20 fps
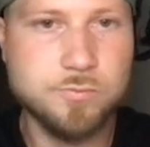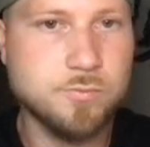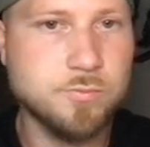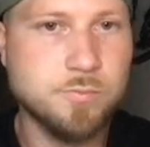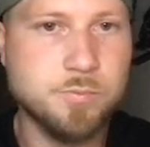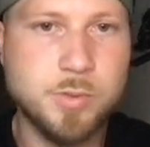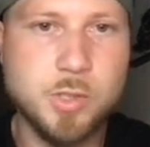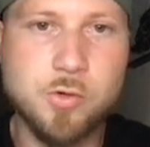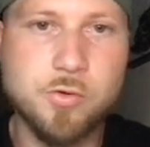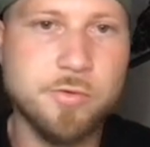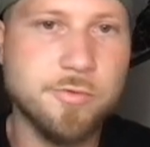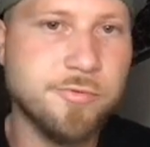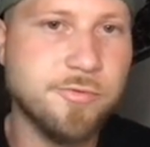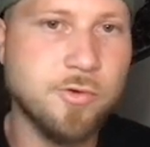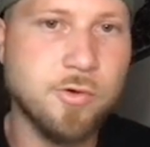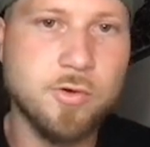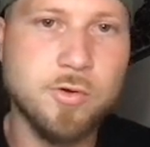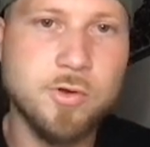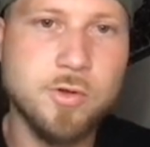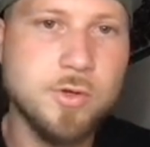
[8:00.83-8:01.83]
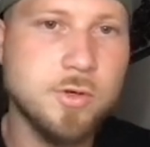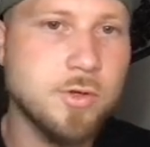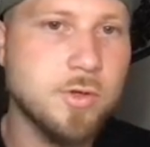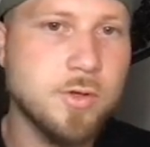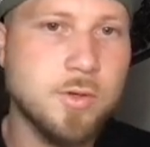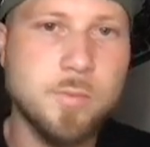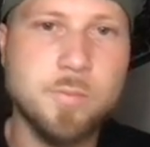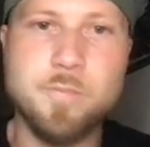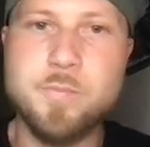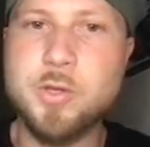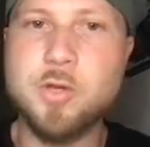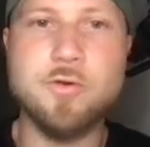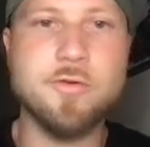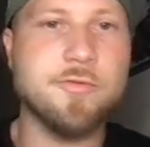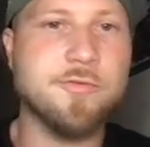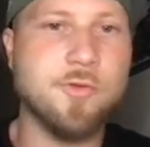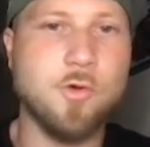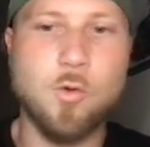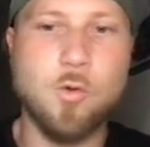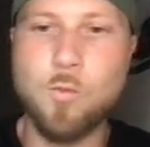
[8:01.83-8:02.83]
Beautiful,
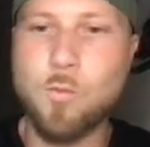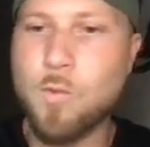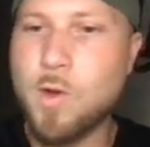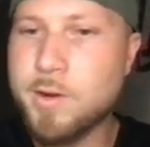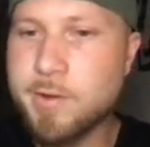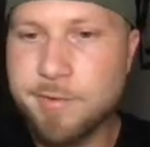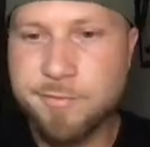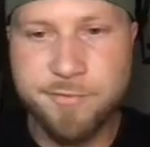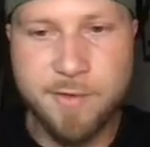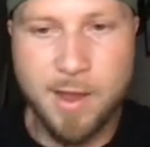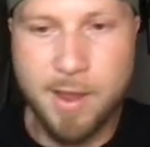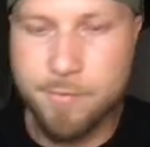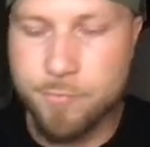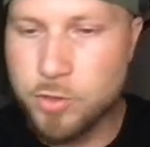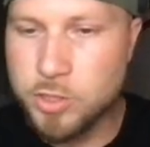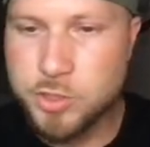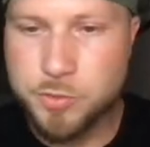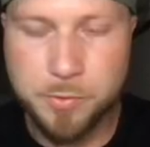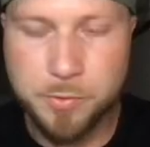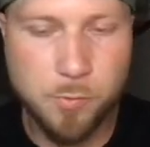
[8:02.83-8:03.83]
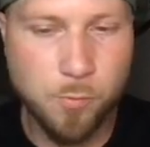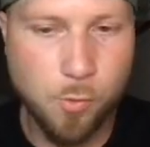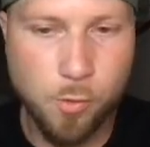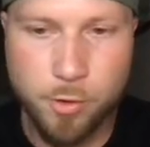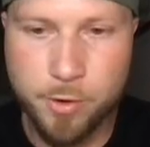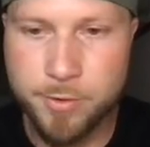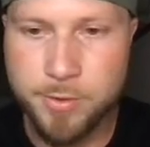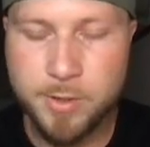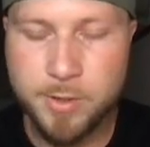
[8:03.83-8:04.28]
beautiful. 1 to 5 risk reward.